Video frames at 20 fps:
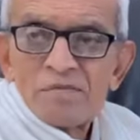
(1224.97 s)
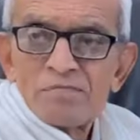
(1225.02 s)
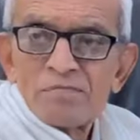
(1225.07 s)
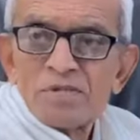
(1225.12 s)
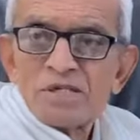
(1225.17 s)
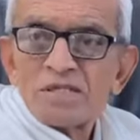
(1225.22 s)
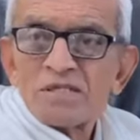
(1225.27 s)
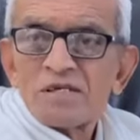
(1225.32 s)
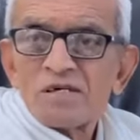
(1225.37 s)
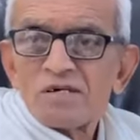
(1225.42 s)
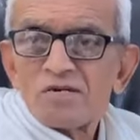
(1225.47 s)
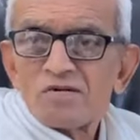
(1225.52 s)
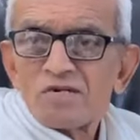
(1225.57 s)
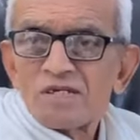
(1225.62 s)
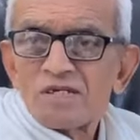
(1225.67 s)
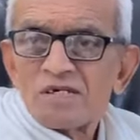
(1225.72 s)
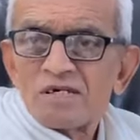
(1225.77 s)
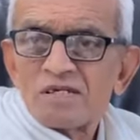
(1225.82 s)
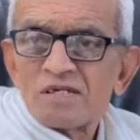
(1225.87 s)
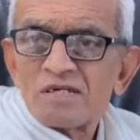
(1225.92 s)
mother
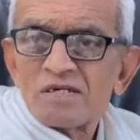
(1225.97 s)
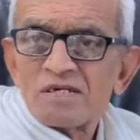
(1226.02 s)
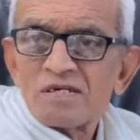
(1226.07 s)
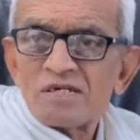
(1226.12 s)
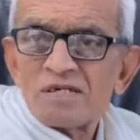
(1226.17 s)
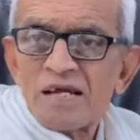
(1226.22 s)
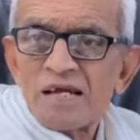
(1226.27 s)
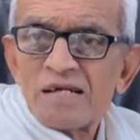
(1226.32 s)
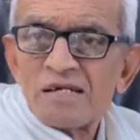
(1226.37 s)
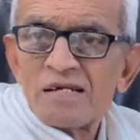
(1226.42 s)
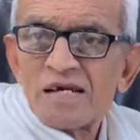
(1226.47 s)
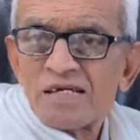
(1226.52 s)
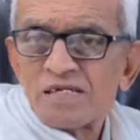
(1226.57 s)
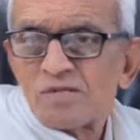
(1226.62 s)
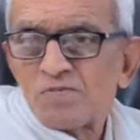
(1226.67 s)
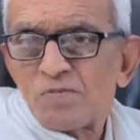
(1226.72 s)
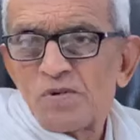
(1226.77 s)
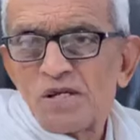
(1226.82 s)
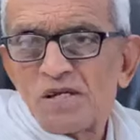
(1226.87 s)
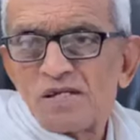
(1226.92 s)
on the other side
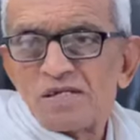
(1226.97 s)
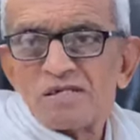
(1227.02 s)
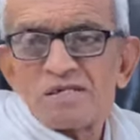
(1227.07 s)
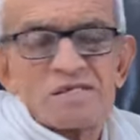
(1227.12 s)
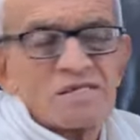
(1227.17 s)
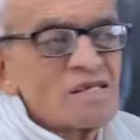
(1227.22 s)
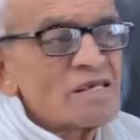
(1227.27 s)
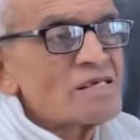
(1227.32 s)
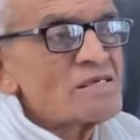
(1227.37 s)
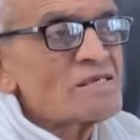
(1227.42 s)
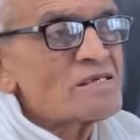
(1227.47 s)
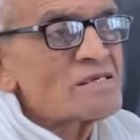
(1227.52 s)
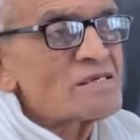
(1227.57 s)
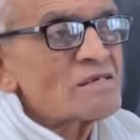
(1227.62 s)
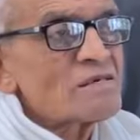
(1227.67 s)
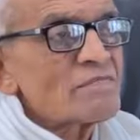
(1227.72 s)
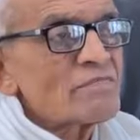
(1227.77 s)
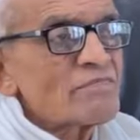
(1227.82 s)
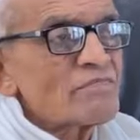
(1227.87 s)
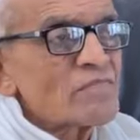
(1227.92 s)
experiencing
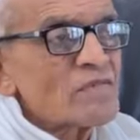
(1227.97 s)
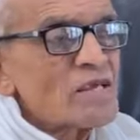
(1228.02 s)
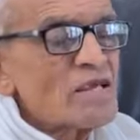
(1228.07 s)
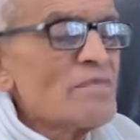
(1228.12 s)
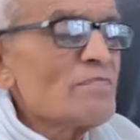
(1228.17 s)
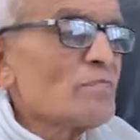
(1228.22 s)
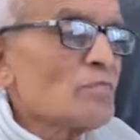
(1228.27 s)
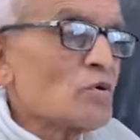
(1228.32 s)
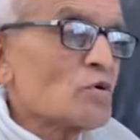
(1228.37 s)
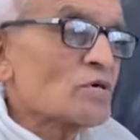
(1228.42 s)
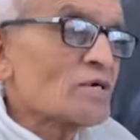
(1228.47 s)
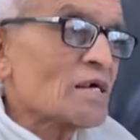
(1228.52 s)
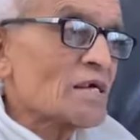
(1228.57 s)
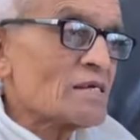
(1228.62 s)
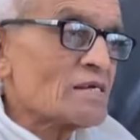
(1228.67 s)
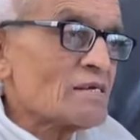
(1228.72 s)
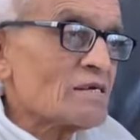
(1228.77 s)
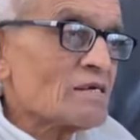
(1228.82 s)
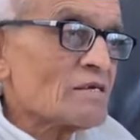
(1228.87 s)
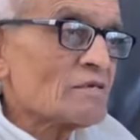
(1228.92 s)

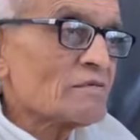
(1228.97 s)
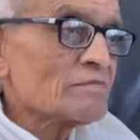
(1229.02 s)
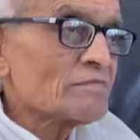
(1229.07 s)
immortality.